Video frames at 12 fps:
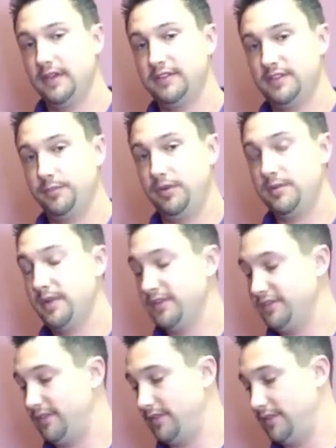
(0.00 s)
So pretty much
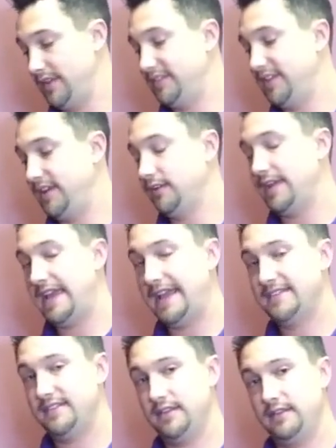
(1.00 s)
this here
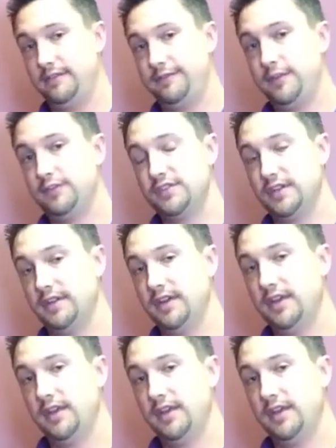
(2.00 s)
aids in the diffusion